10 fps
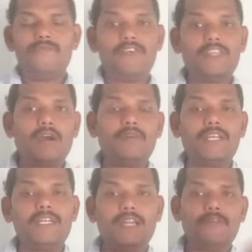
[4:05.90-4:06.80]
Without
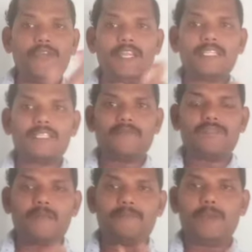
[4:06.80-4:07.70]
interference of
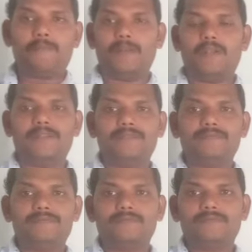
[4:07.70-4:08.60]
the people,
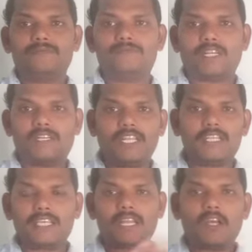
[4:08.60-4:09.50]
the
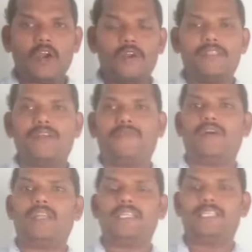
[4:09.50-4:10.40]
trees are grown in the
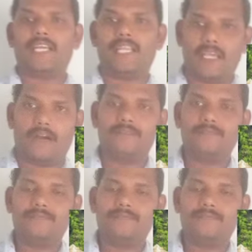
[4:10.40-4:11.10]
forest area.